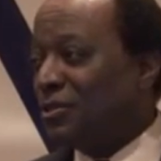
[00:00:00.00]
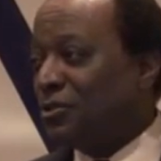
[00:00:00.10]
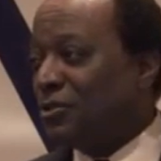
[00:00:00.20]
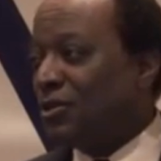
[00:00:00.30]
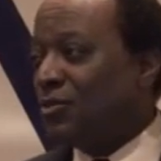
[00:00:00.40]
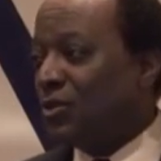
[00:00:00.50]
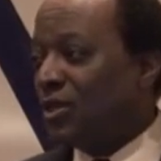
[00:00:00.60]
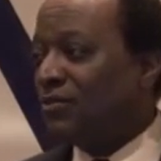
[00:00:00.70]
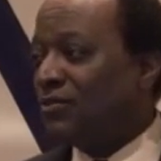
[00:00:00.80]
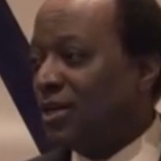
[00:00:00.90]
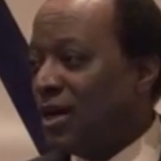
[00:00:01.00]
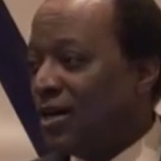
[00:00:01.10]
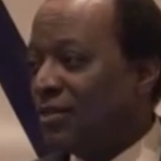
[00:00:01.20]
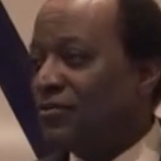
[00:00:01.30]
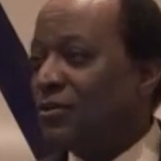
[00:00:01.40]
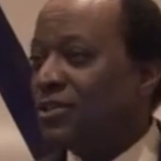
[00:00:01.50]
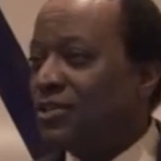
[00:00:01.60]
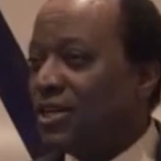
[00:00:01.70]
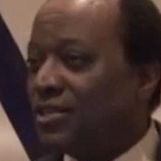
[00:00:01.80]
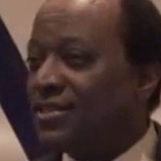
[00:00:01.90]
to the will of God for
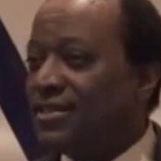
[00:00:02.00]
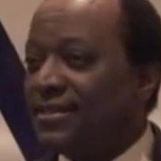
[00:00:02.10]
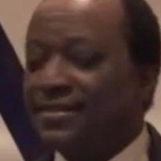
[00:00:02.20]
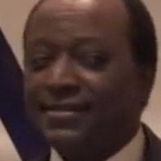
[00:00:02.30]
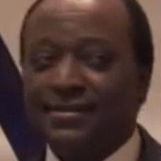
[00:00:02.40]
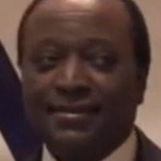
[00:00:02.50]
justice,